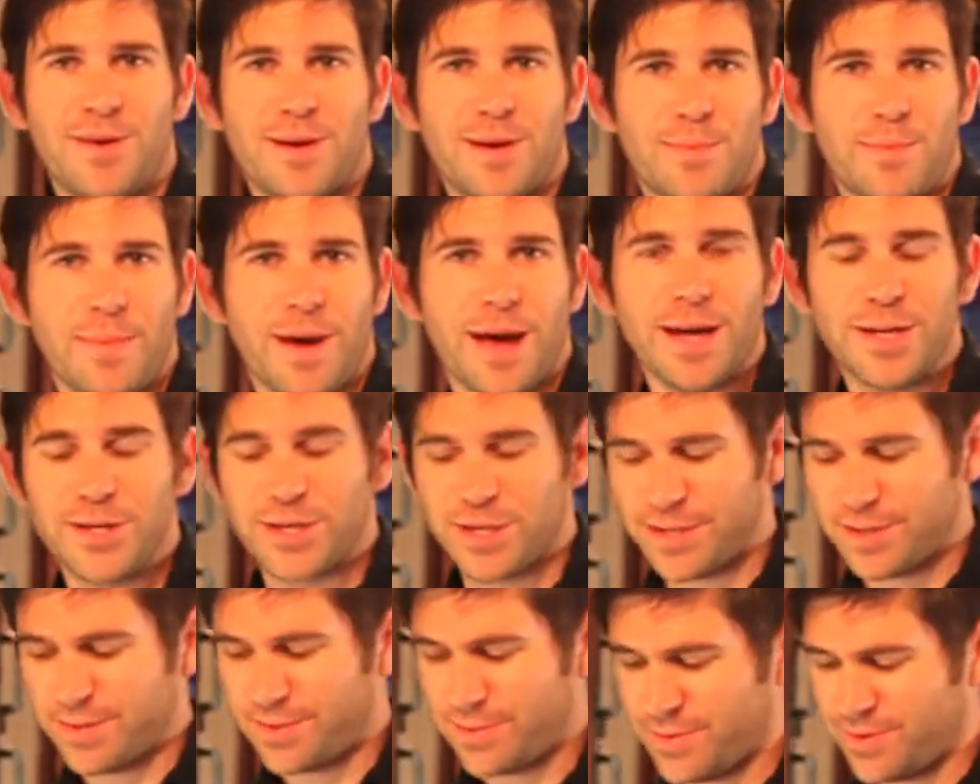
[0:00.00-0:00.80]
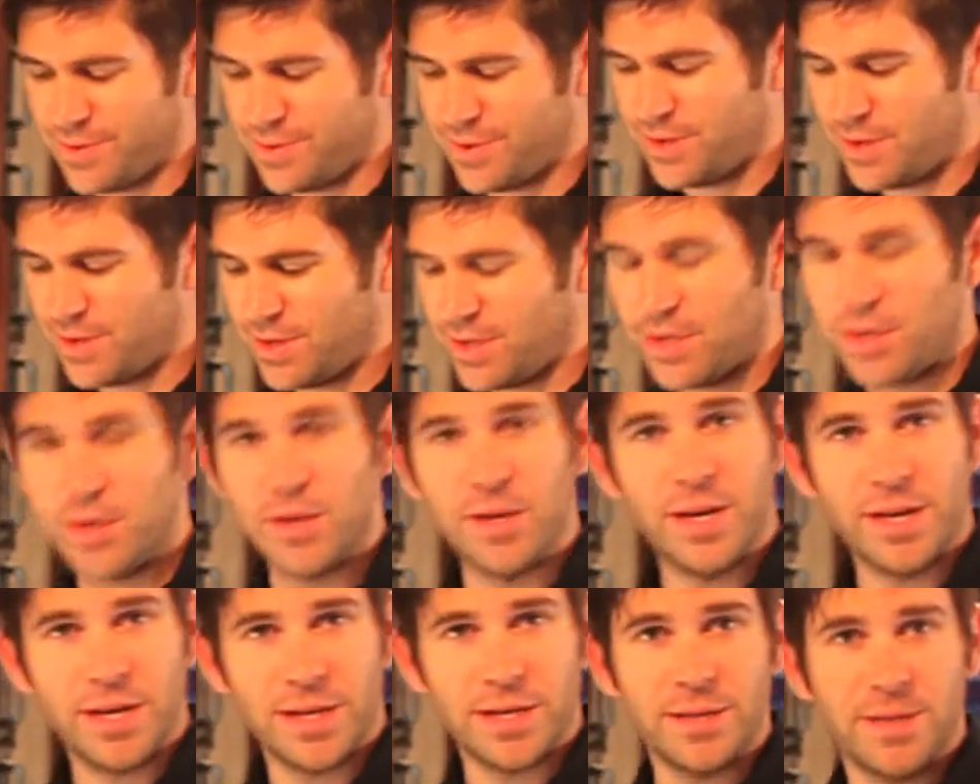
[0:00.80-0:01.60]
can imagine
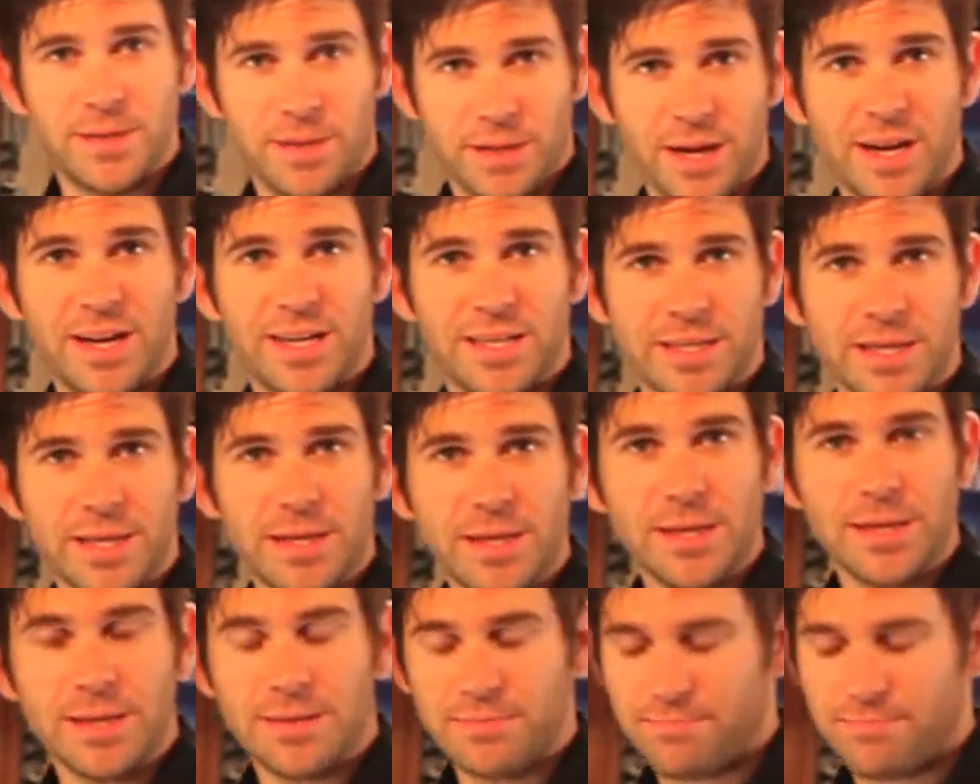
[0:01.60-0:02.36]
need a, you need a sink?